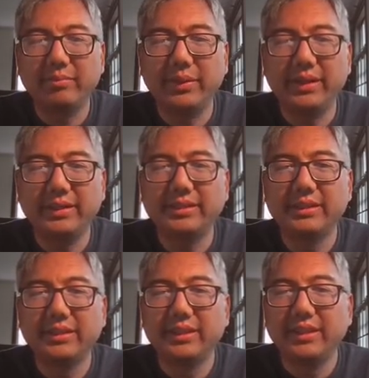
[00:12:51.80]

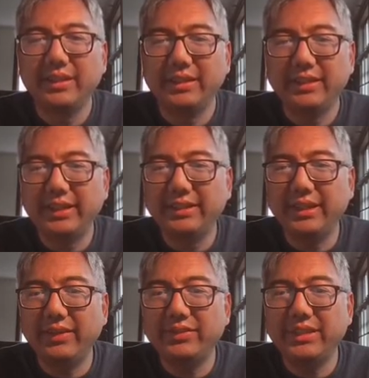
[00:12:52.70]
But king
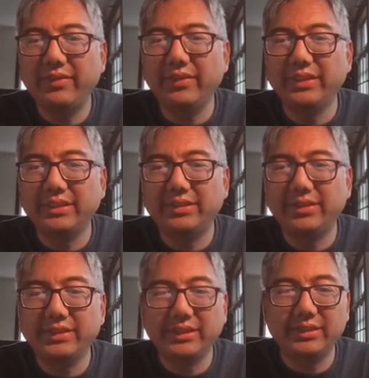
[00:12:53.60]
to f7 is
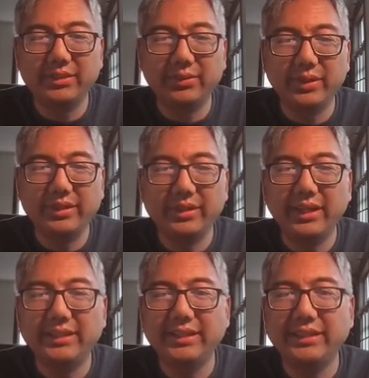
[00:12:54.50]
interesting too, with
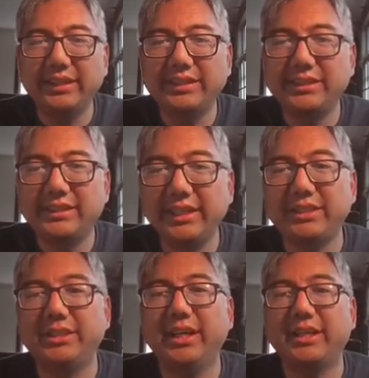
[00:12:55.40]
knight to
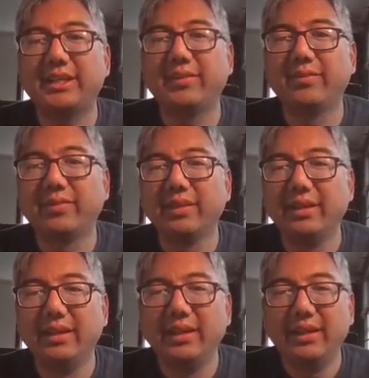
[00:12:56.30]
d6 check.
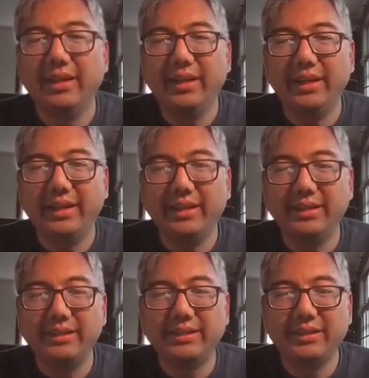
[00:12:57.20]

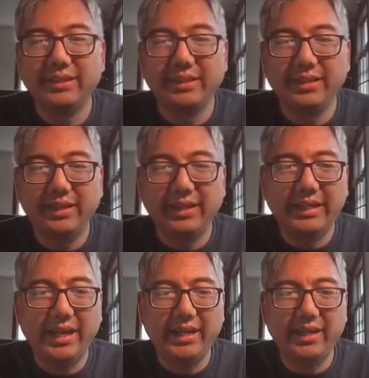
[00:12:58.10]
And
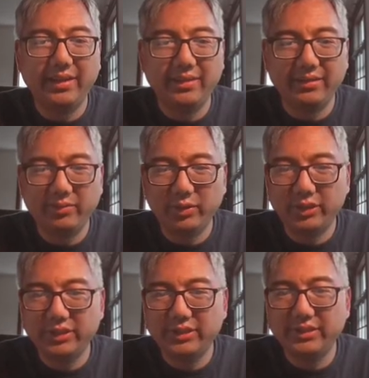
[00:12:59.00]
again, we're
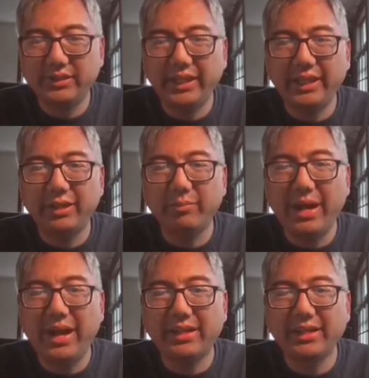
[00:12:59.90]
just taking
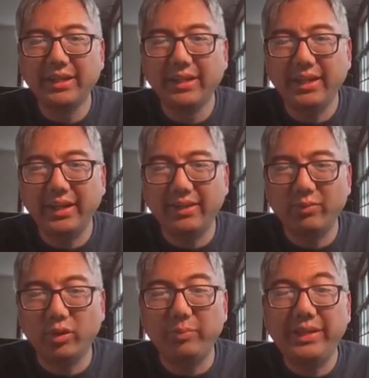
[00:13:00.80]
back,
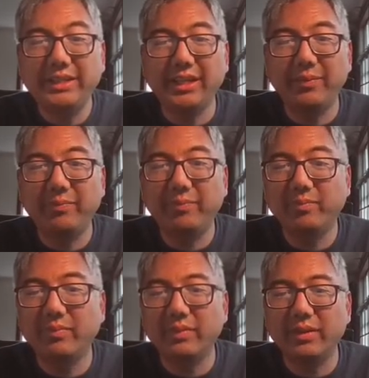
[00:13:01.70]
and we're a piece up,
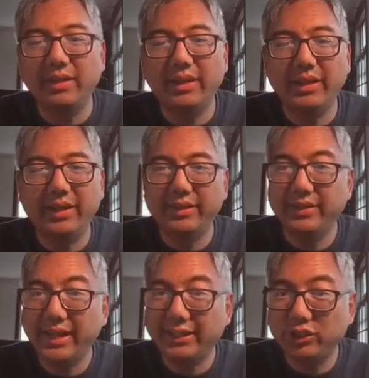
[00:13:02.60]
and
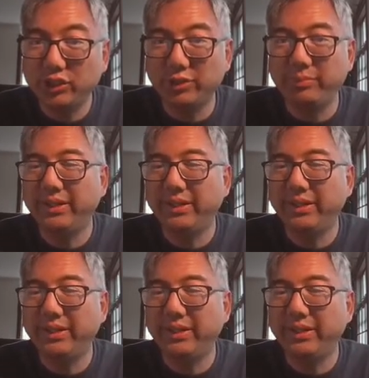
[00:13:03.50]
that should